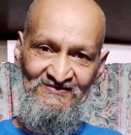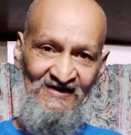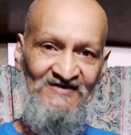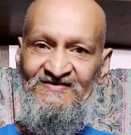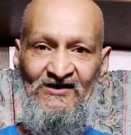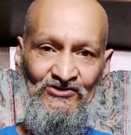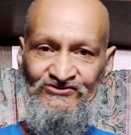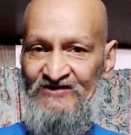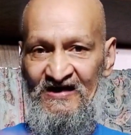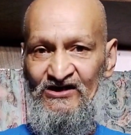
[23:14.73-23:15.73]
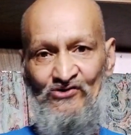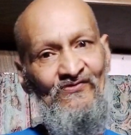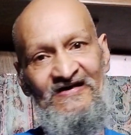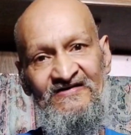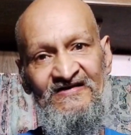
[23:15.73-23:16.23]
He didn't say go stay in your
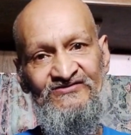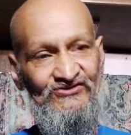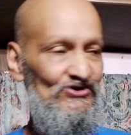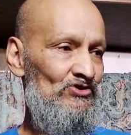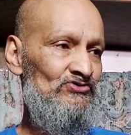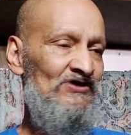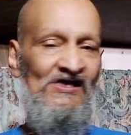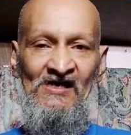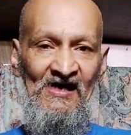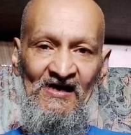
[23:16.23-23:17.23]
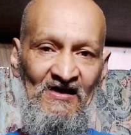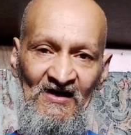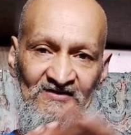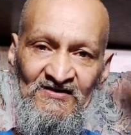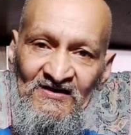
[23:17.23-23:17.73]
weakness or go and,
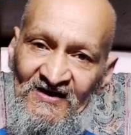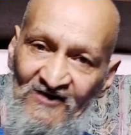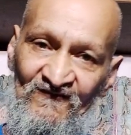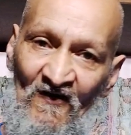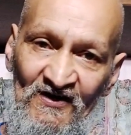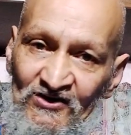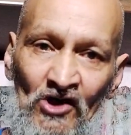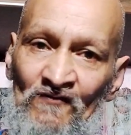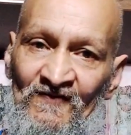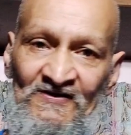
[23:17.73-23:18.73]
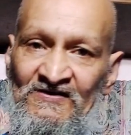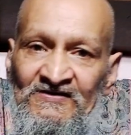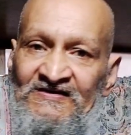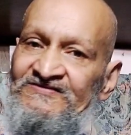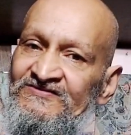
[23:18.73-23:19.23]
and keep falling over.
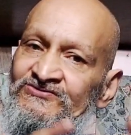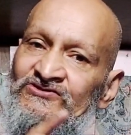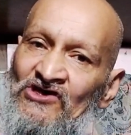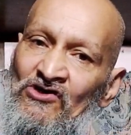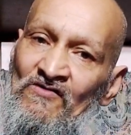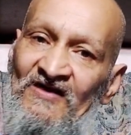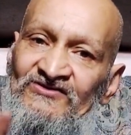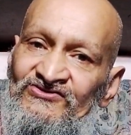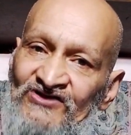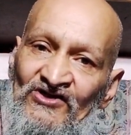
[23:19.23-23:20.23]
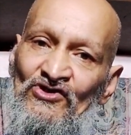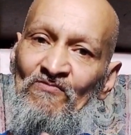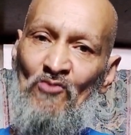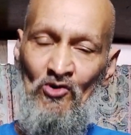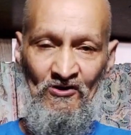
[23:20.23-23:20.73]
He says, Go and sin no
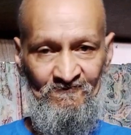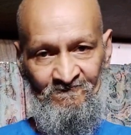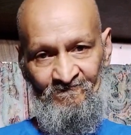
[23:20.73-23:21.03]
more.